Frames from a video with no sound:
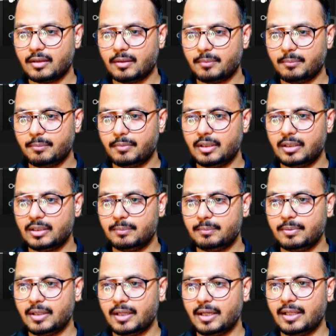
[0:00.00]

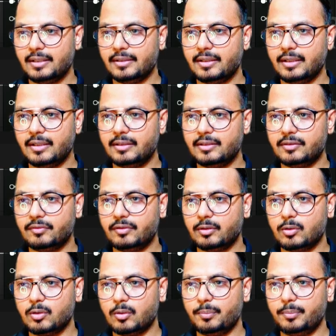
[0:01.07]
multiply, and then this will
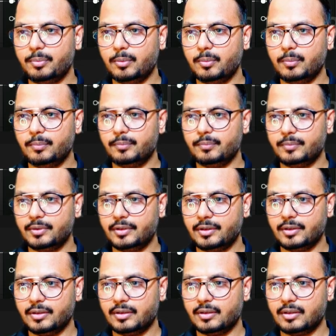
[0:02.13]
go
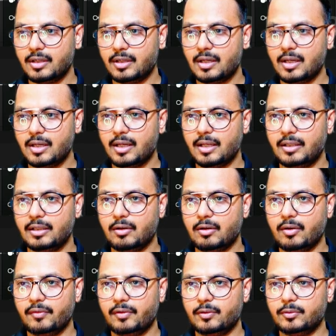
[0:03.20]
here, and now I
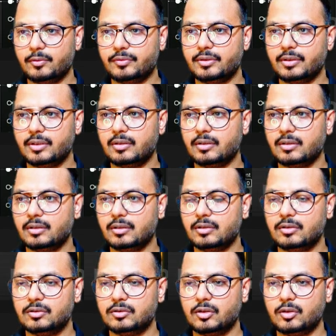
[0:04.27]
will use here,
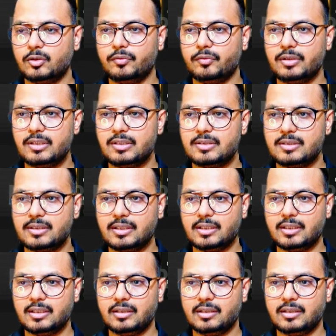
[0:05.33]
so you will see